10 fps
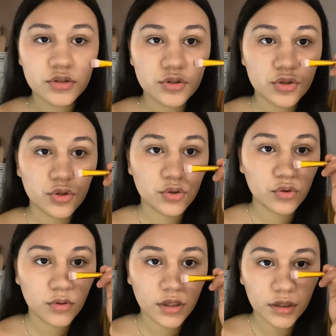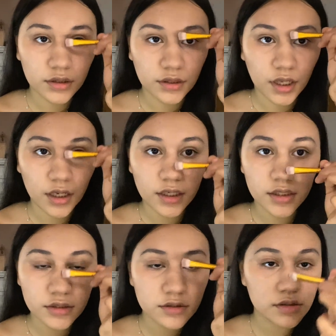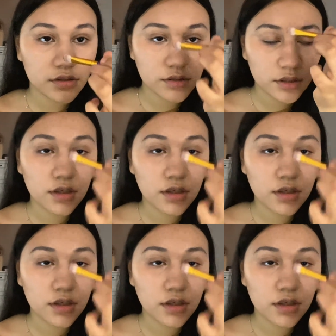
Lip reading: 2 lines